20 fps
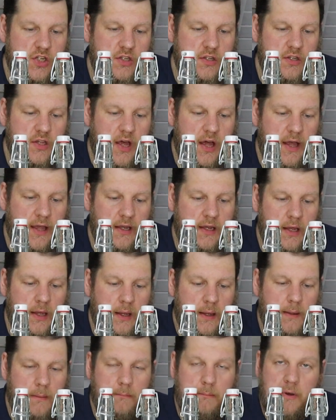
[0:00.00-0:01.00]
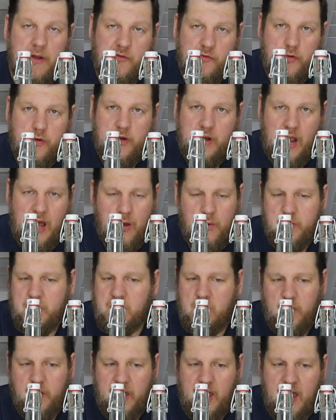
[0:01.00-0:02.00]
inside. But for now
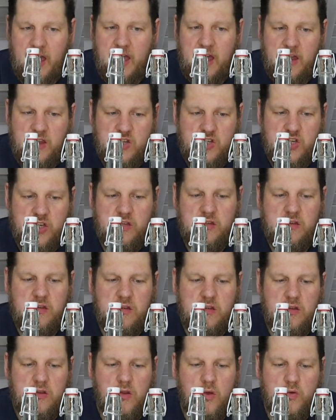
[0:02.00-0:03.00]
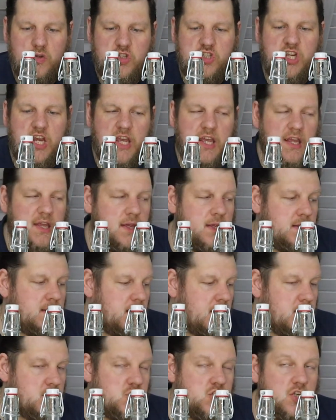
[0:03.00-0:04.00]
it's okay. I just don't shake it.
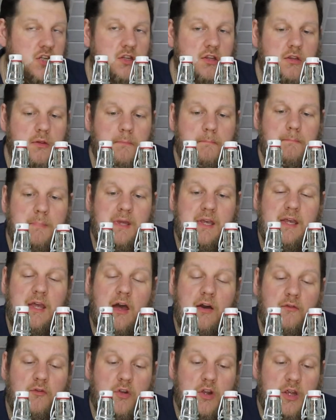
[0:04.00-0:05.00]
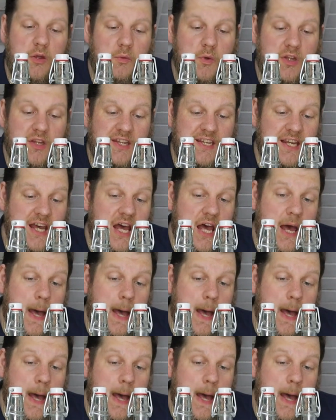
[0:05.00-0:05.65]
I just be carefully with it.